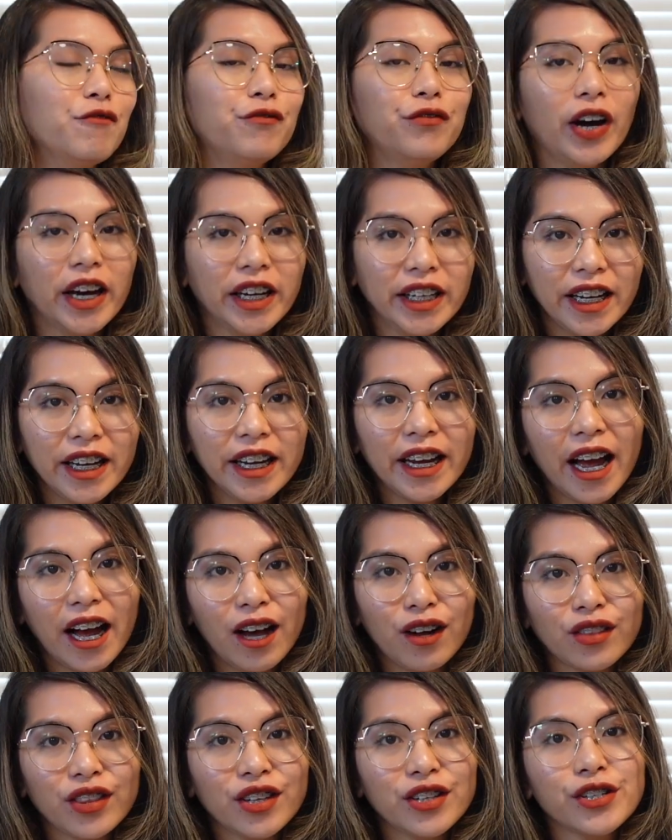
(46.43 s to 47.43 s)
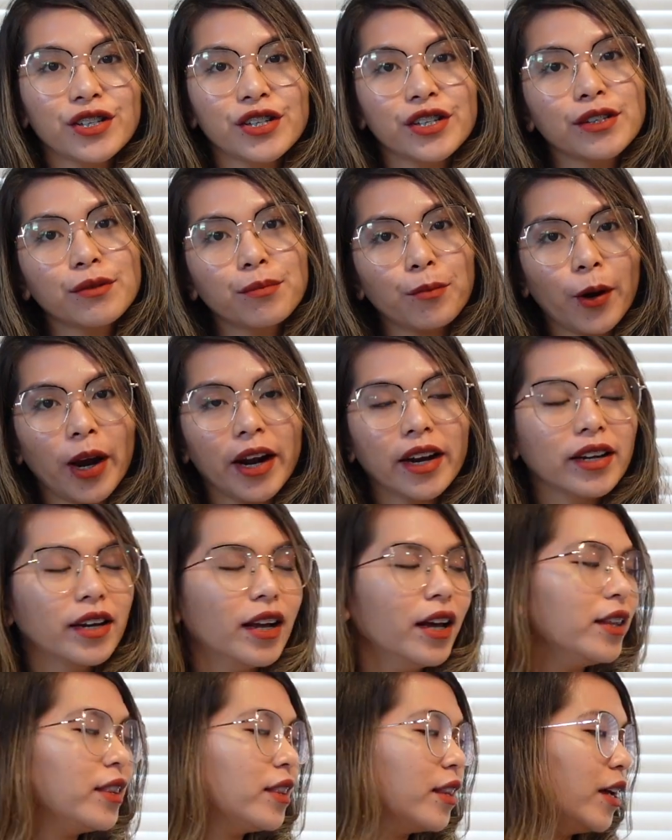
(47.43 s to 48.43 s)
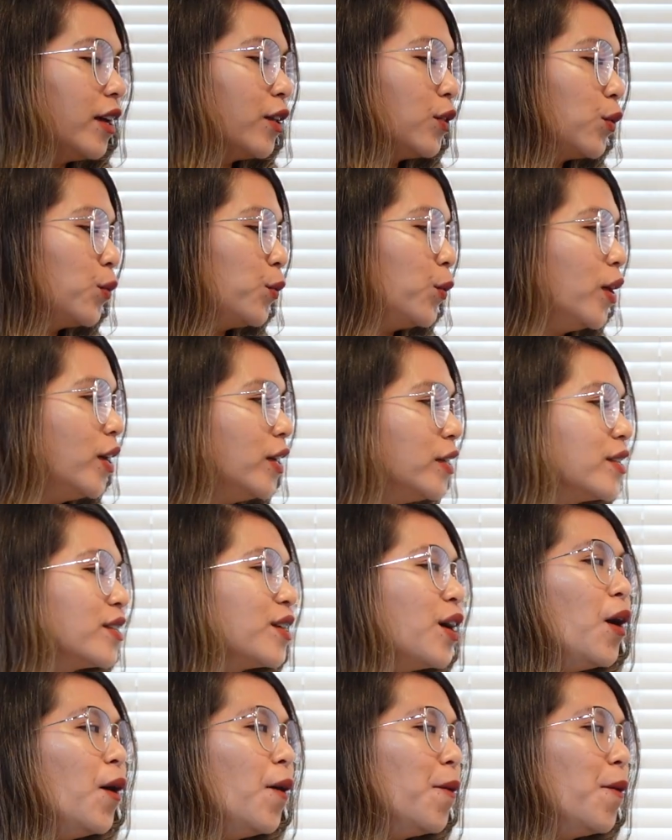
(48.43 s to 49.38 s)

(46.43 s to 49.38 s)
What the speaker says: finding out that she's pregnant. It was